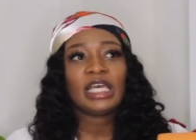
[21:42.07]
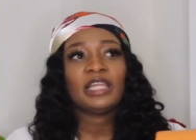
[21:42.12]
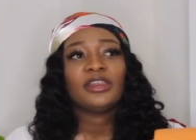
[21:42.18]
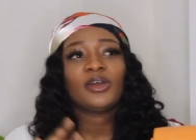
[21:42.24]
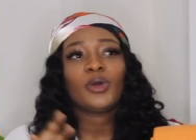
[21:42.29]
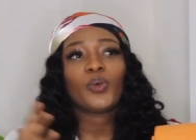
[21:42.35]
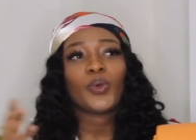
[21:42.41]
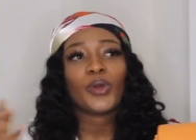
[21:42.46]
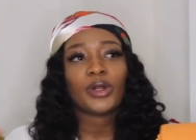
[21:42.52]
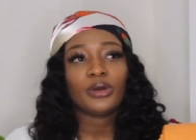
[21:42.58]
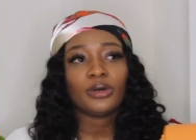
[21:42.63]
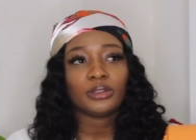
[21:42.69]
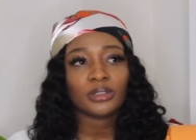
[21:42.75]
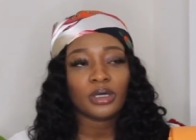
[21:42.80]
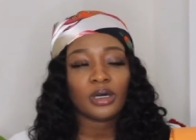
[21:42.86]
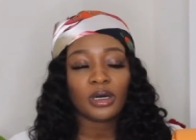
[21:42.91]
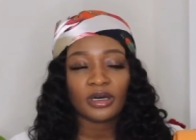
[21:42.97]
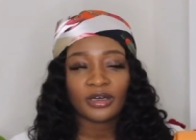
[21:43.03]
in the
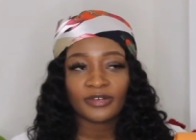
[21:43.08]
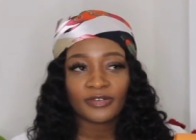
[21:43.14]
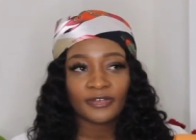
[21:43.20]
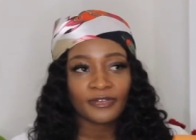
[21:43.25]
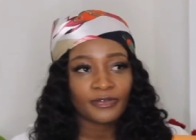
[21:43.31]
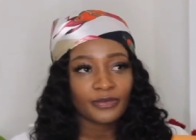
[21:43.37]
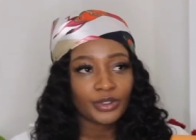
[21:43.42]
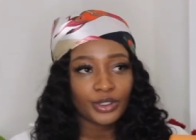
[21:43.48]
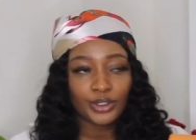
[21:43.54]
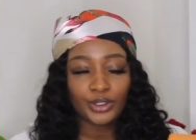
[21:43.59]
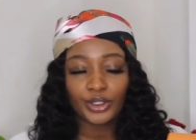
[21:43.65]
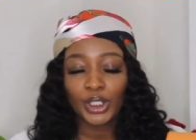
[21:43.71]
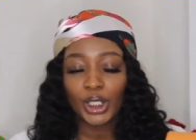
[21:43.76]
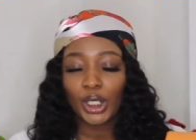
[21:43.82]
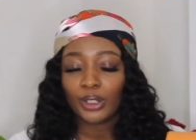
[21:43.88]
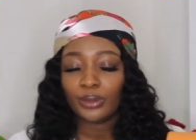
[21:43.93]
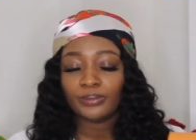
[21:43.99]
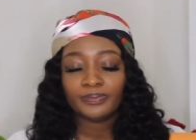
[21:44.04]
world of,
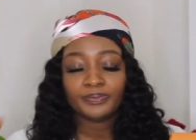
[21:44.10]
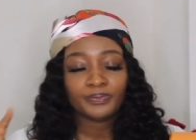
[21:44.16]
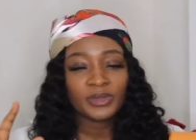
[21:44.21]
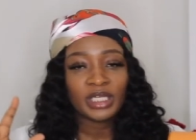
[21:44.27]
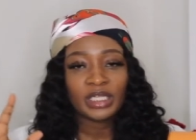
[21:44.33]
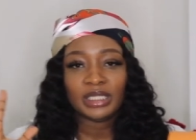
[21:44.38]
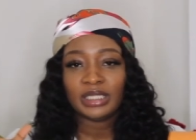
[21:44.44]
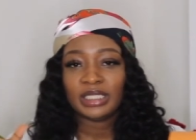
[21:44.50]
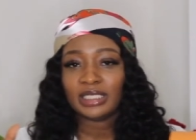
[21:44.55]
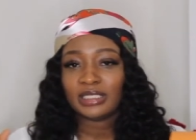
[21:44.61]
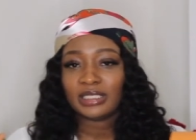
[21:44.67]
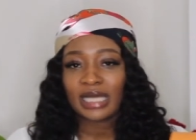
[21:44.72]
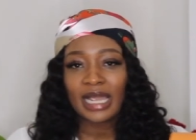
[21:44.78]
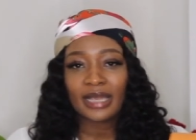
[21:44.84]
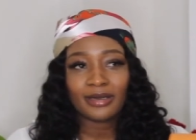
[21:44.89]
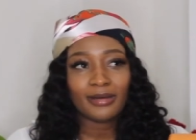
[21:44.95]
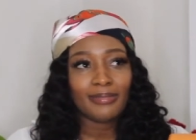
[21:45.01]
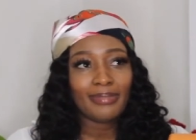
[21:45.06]
you know,
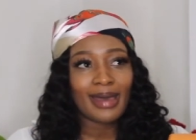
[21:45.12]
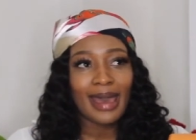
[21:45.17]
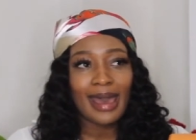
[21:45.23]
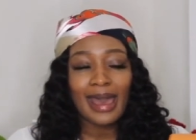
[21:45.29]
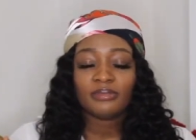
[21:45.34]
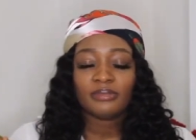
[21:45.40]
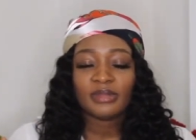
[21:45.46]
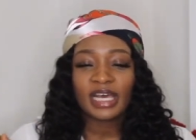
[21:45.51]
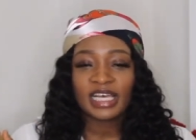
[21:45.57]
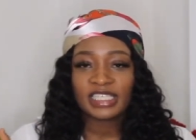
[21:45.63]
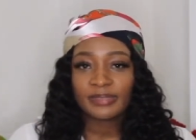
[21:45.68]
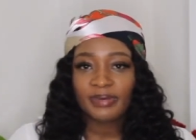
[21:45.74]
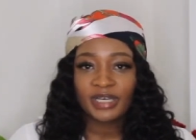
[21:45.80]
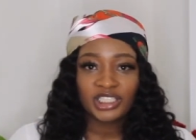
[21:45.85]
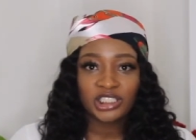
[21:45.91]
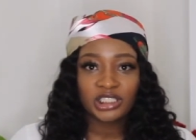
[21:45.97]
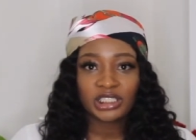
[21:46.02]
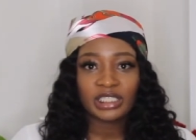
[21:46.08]
designer bags,
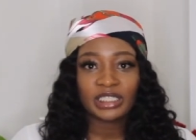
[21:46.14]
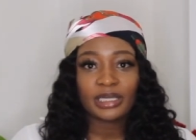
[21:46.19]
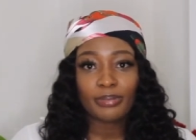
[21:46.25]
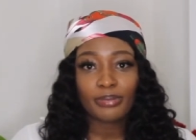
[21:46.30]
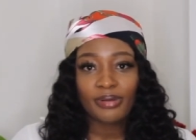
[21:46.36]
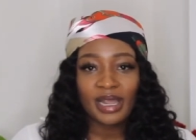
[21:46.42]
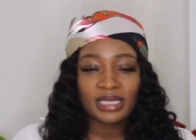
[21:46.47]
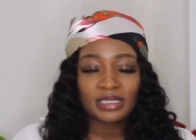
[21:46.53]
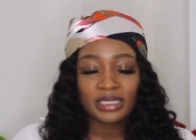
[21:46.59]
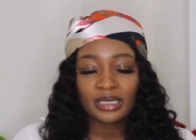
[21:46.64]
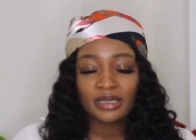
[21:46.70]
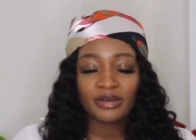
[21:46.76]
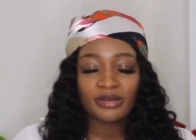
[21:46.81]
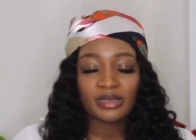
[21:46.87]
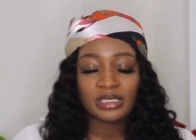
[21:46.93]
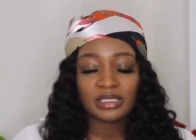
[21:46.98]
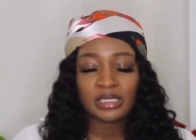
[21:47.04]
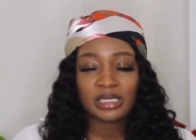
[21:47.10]
especially the price
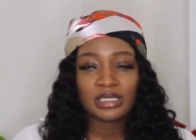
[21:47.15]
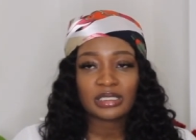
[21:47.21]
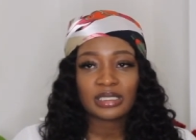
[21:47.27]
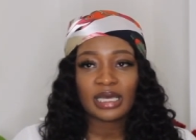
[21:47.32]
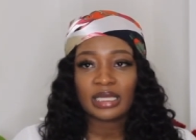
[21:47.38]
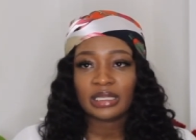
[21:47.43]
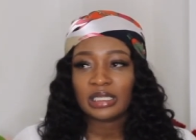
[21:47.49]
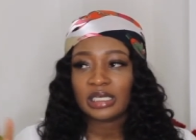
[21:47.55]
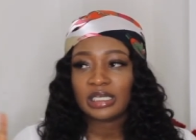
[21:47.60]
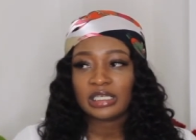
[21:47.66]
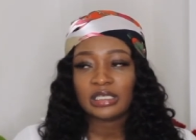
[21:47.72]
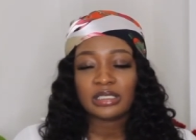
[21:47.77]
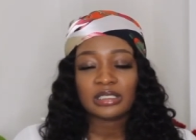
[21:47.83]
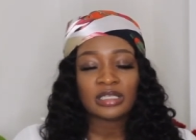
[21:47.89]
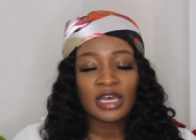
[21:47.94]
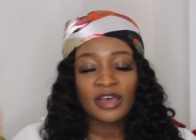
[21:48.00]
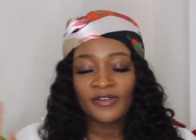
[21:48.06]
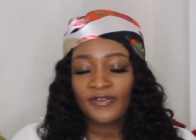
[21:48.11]
increases that
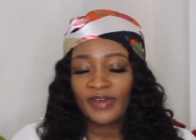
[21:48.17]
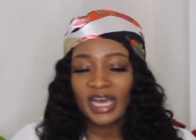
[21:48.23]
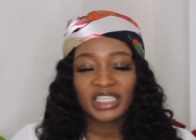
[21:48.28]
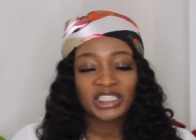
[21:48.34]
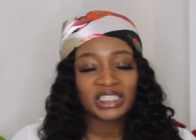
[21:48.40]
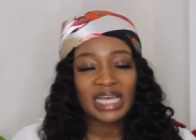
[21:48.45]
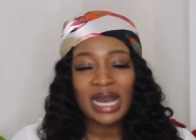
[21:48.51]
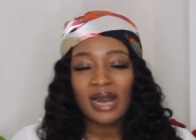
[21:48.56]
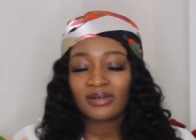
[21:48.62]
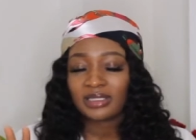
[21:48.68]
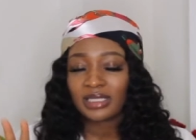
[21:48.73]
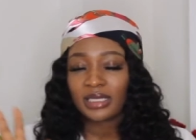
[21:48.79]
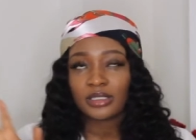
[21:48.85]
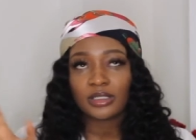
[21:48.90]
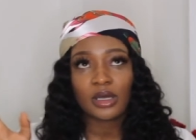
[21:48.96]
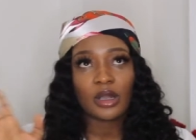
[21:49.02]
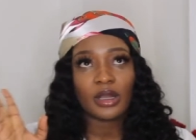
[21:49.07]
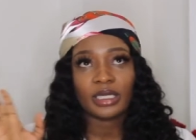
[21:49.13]
these fashion
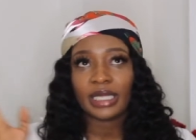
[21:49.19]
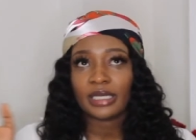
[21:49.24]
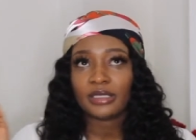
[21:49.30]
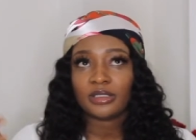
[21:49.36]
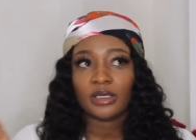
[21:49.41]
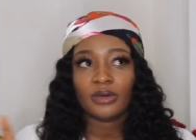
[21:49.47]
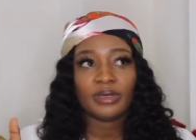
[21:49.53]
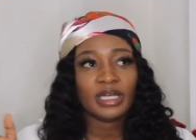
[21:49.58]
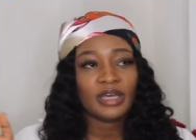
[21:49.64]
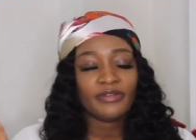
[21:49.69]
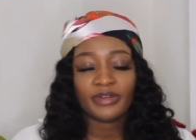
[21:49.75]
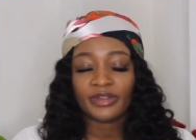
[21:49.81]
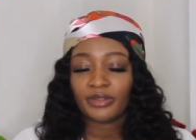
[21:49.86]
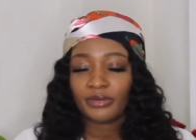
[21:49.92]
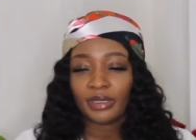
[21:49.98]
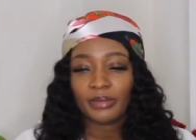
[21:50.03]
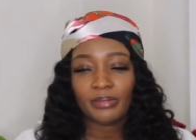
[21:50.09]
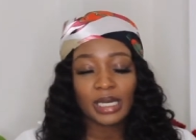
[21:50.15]
houses are like doing
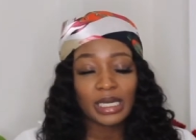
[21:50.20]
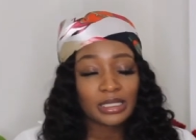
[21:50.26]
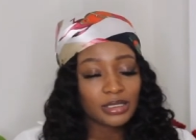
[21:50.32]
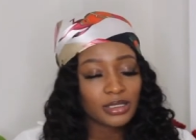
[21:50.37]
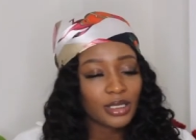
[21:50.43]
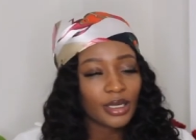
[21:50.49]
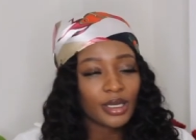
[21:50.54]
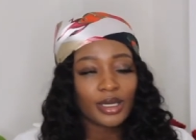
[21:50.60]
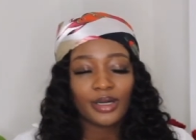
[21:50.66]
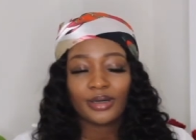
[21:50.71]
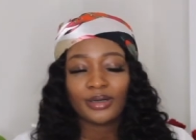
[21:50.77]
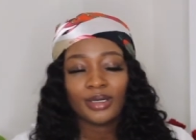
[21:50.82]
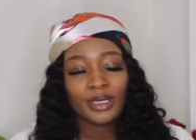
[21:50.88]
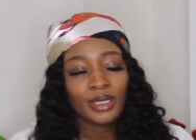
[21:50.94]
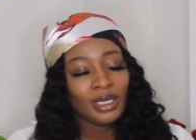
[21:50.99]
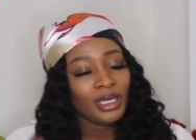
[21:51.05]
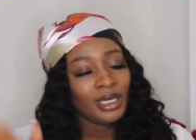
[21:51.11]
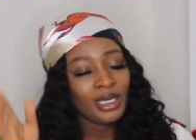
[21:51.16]
every three months,
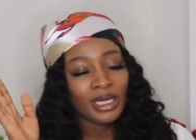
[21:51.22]
girl.